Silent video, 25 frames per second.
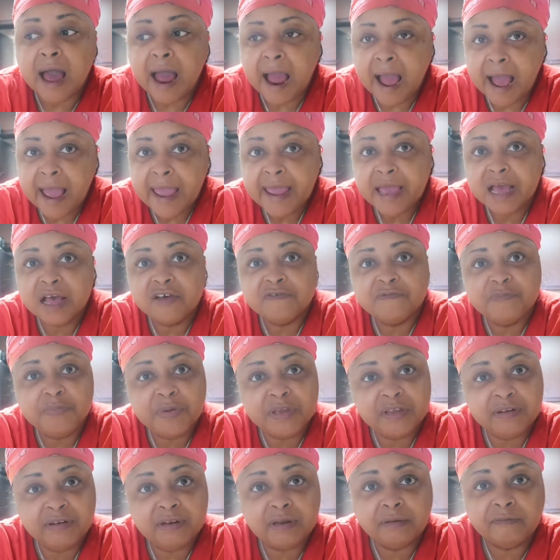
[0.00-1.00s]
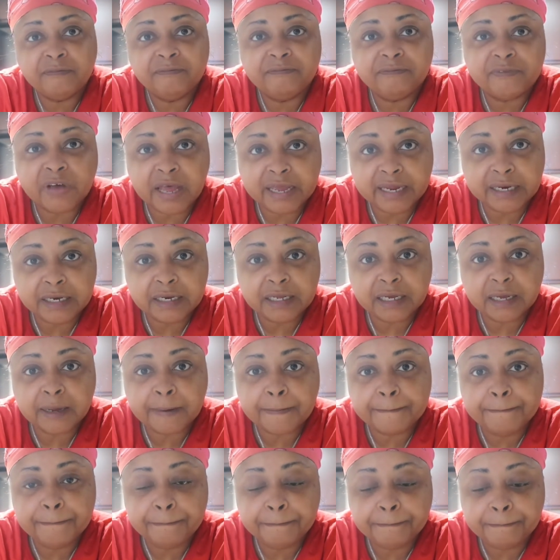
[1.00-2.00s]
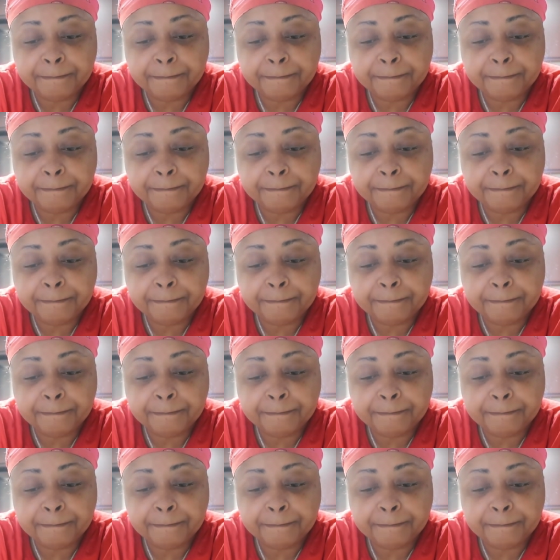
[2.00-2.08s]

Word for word: I have been finding,